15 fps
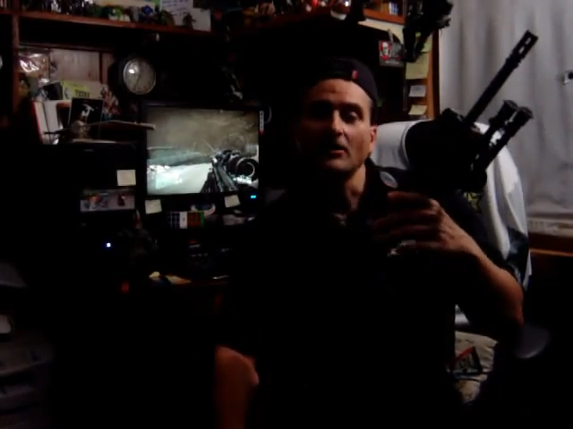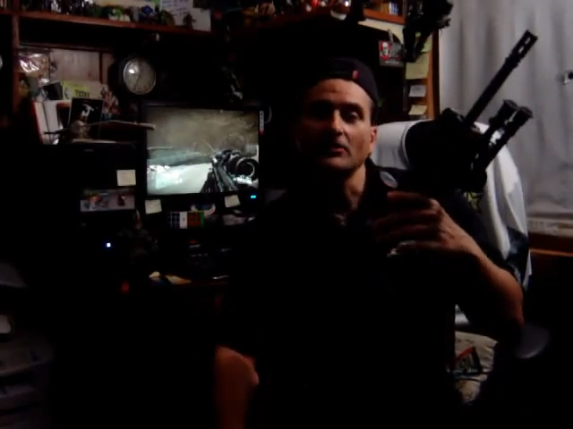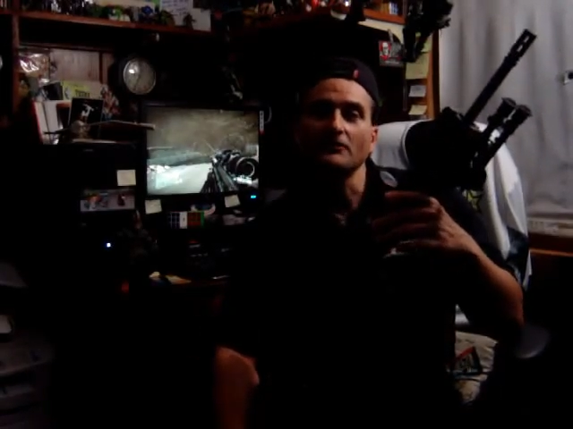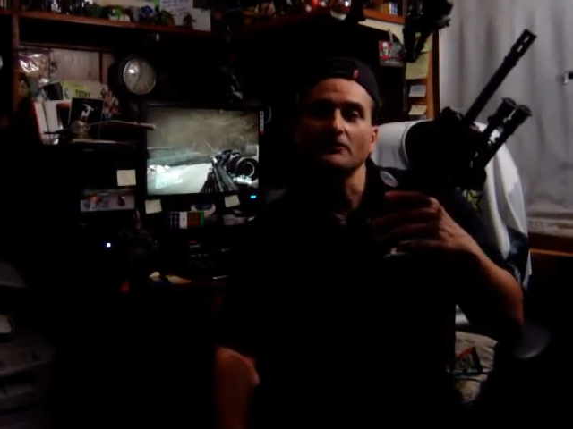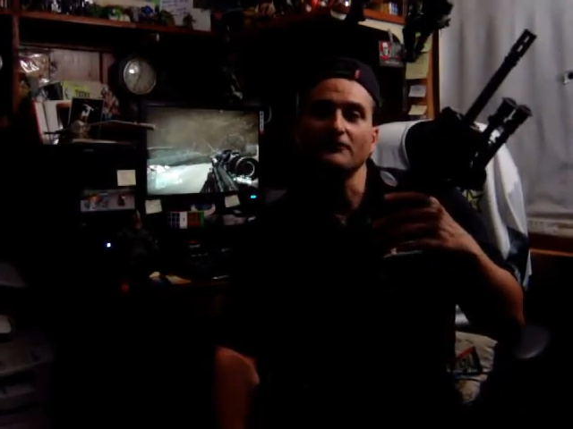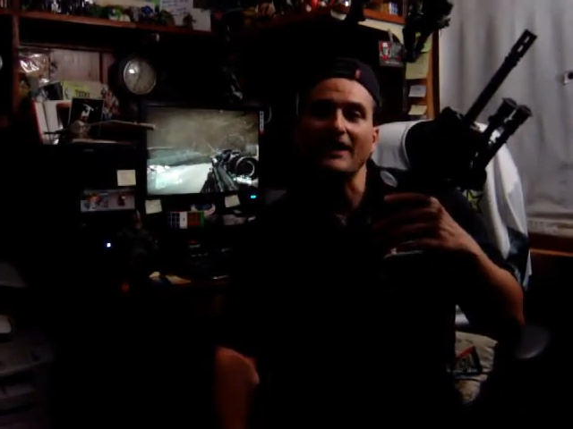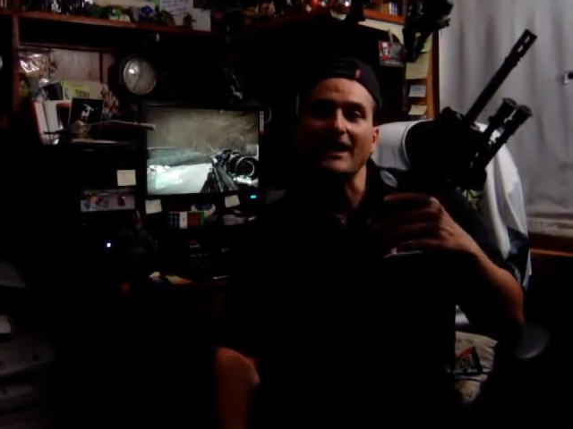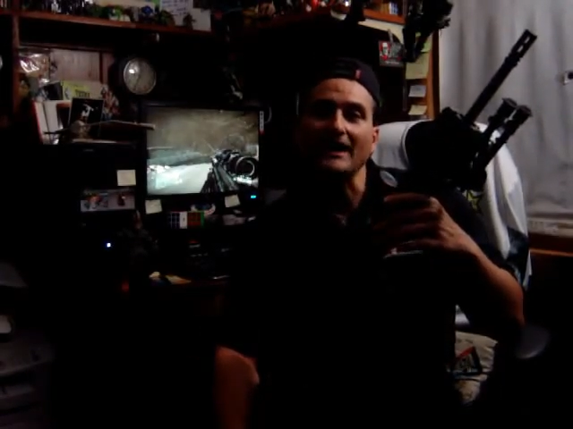are
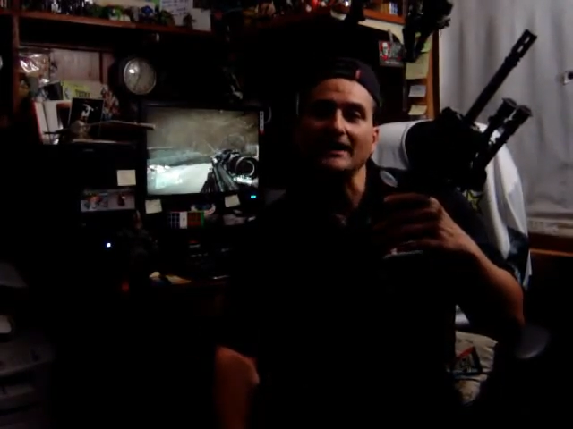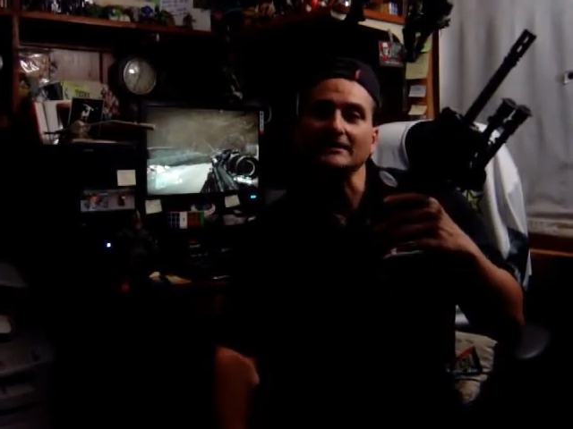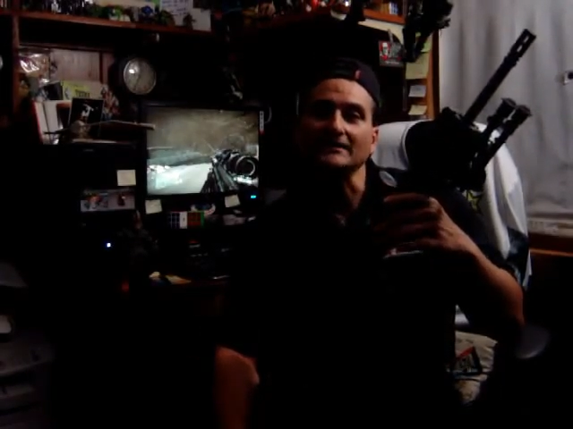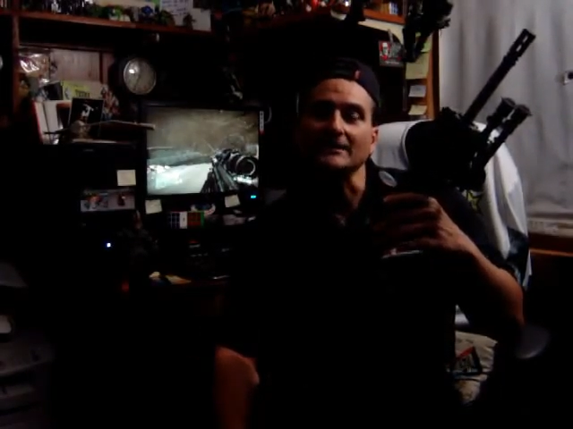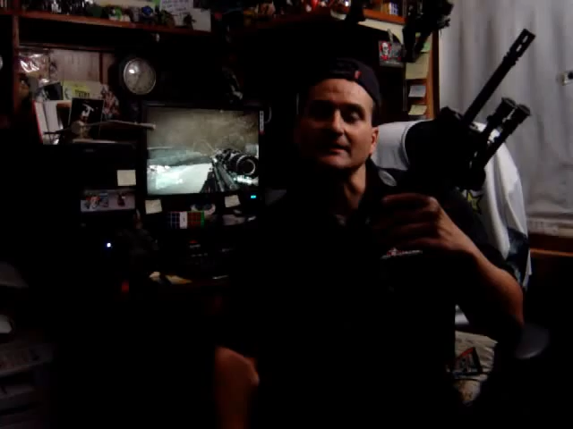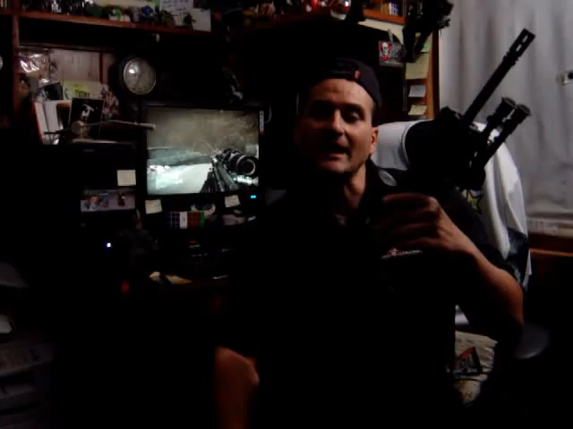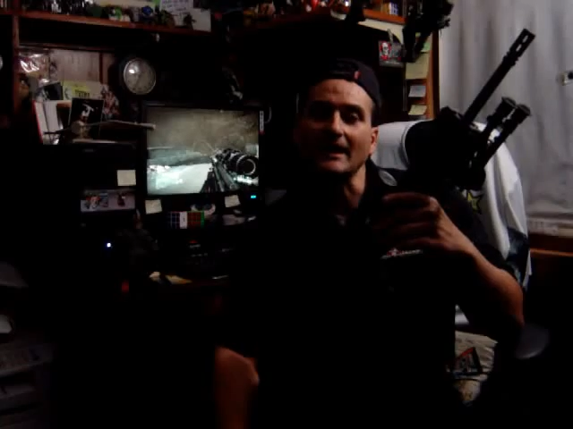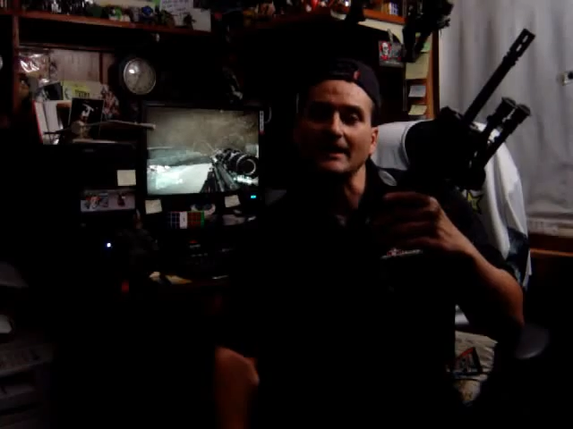the
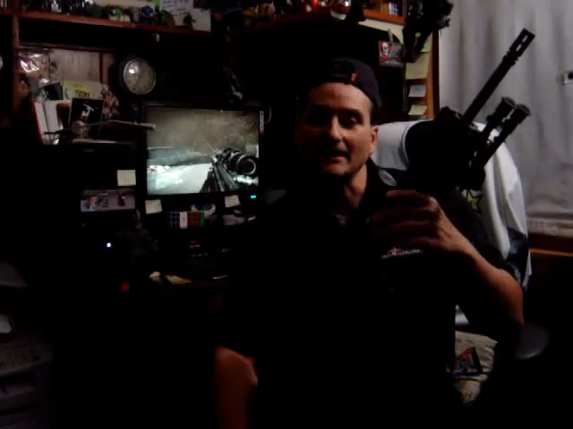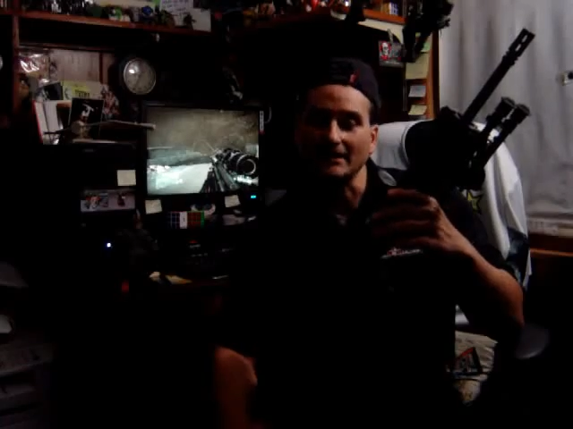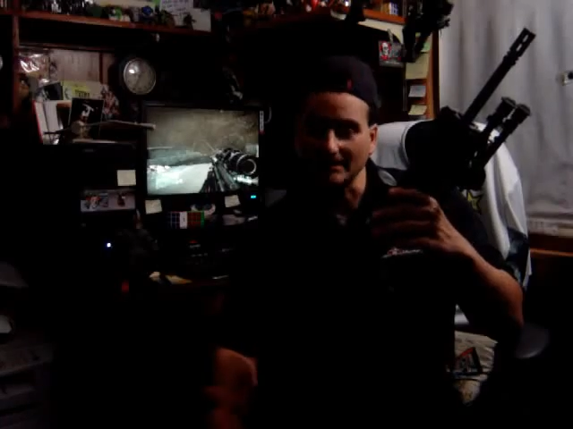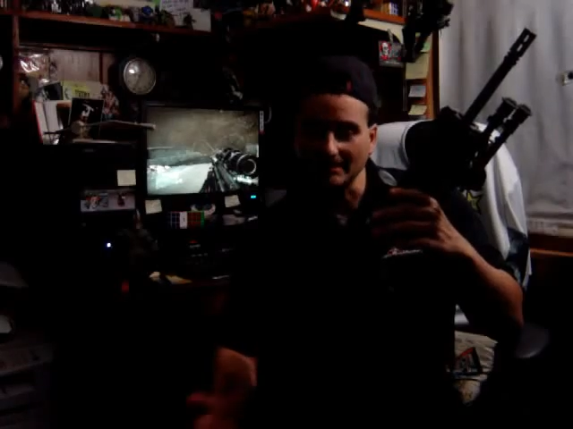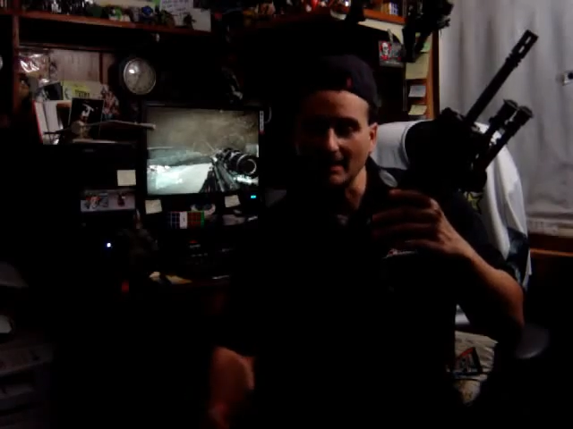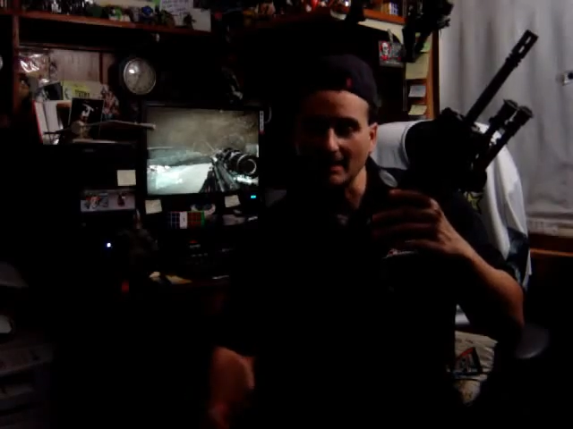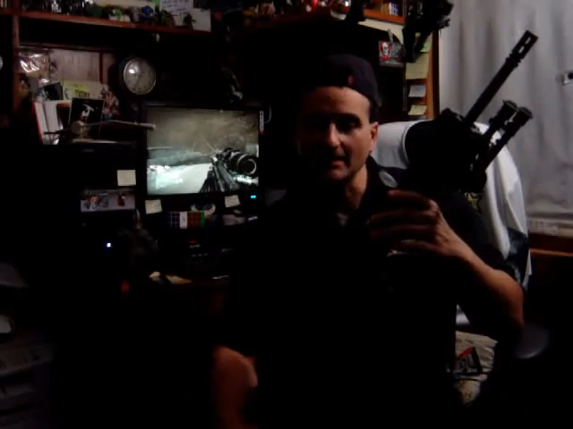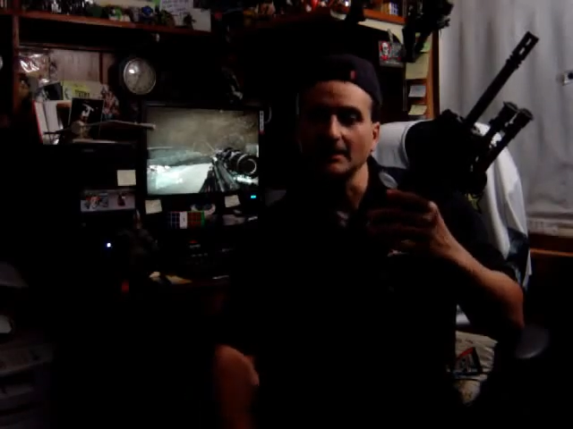fact that,
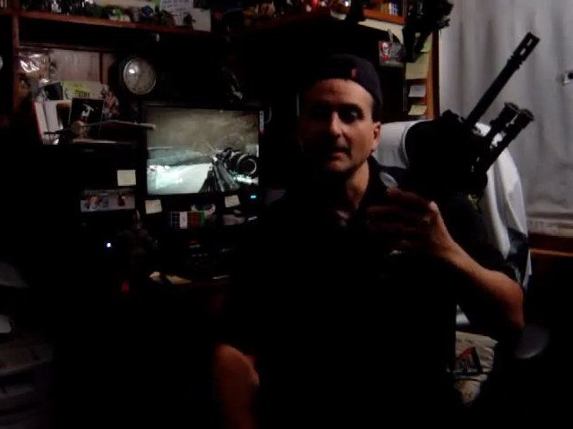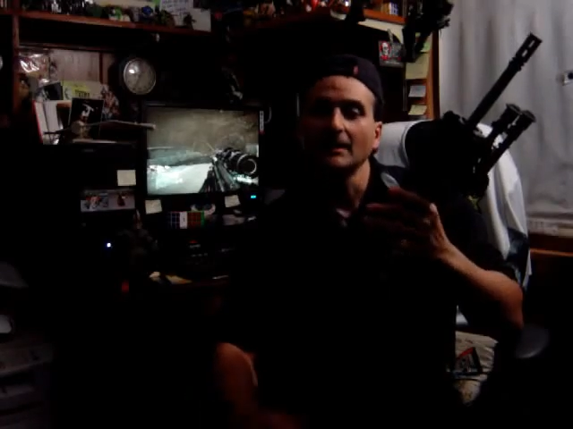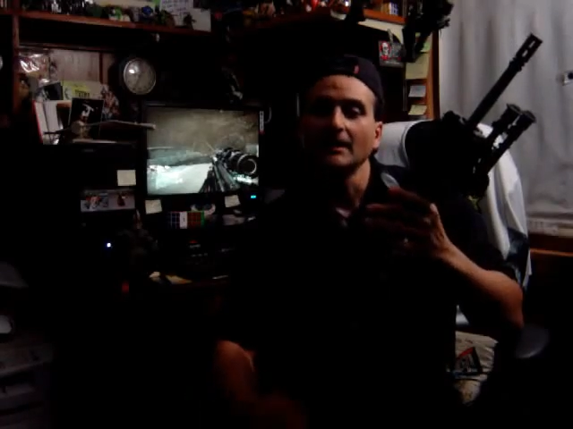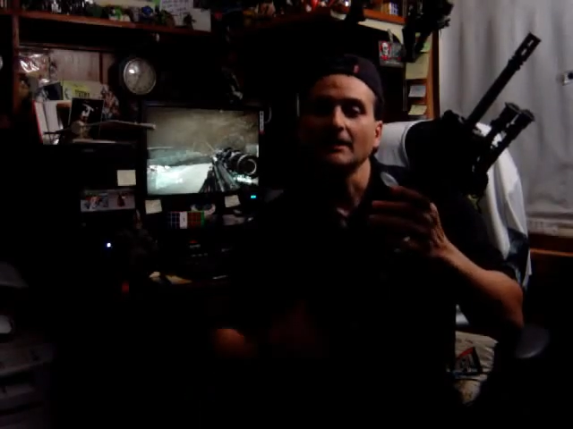again,